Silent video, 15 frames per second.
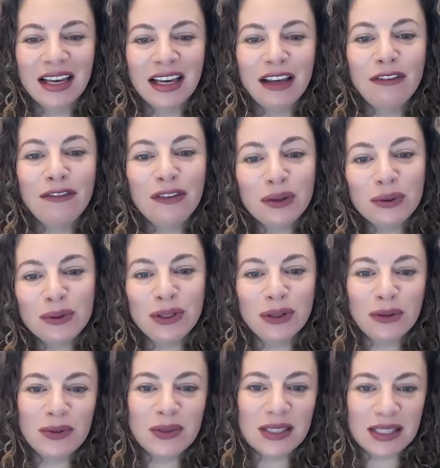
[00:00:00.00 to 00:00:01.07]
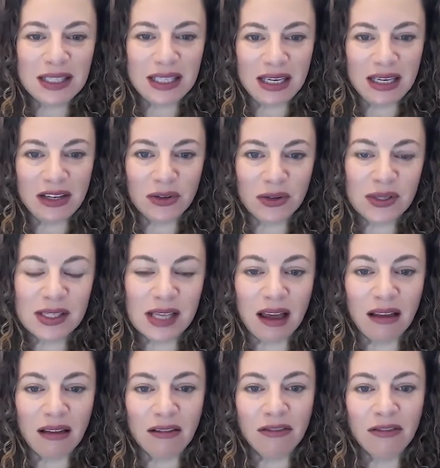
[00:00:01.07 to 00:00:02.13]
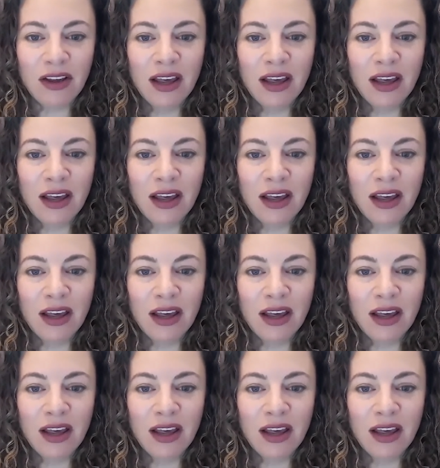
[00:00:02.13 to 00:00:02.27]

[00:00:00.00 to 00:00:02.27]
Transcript: if you don't see yourself